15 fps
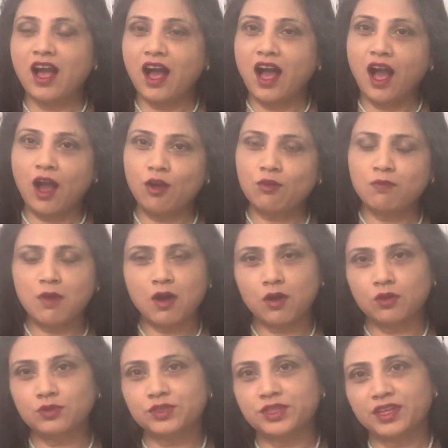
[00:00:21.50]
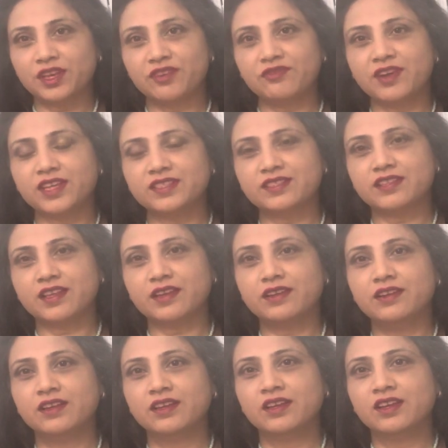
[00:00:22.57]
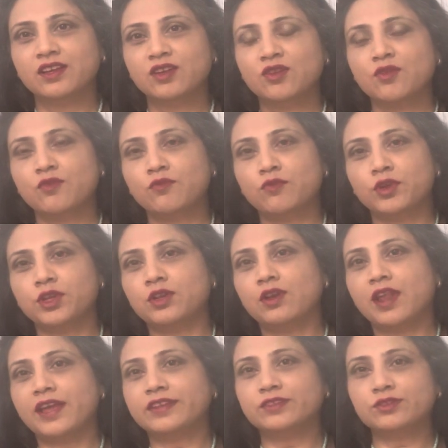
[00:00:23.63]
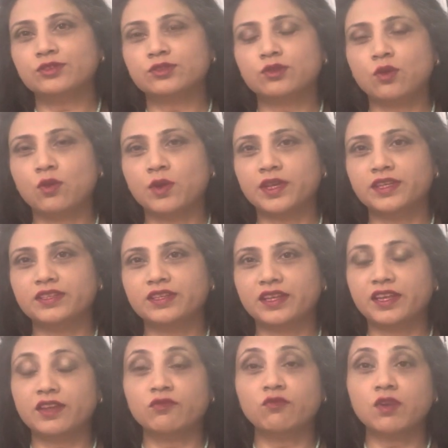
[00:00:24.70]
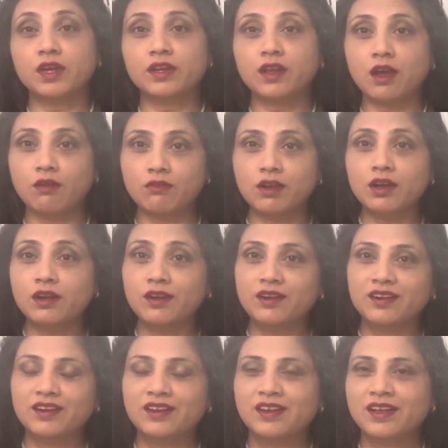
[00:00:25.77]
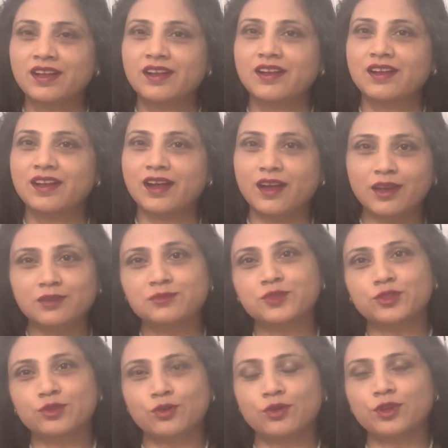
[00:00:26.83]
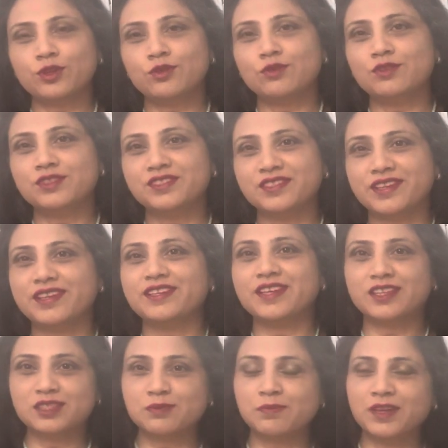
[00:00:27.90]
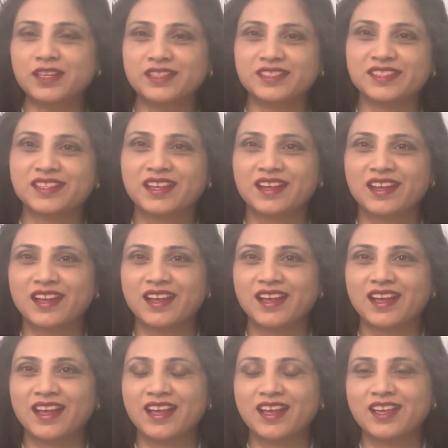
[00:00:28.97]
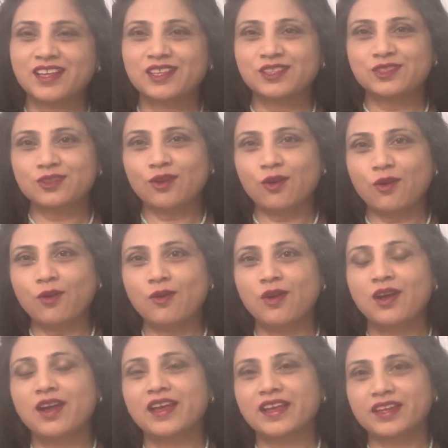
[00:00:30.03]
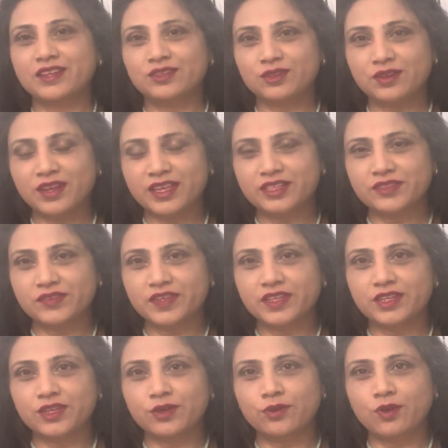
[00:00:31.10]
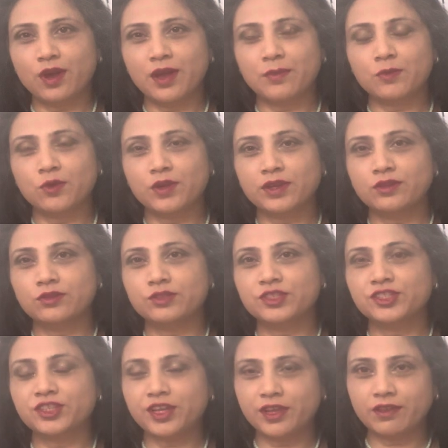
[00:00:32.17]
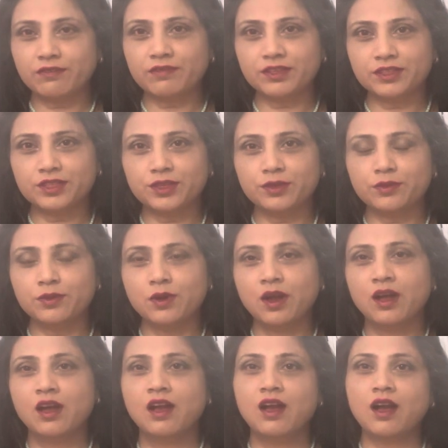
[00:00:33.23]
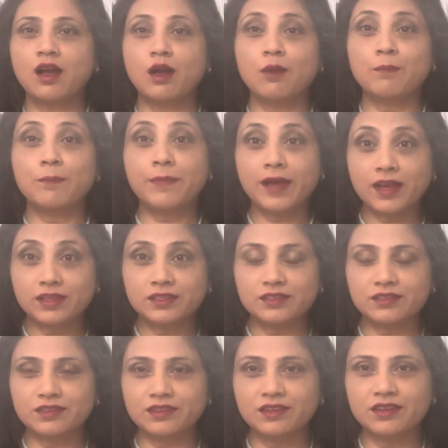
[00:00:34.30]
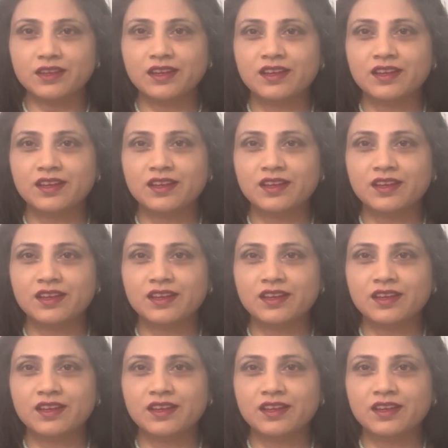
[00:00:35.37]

How about if I said, would you like to sew it in 1 hour? I'm sure you would say yes, please. So, in today's video, I'm going to share with you a pattern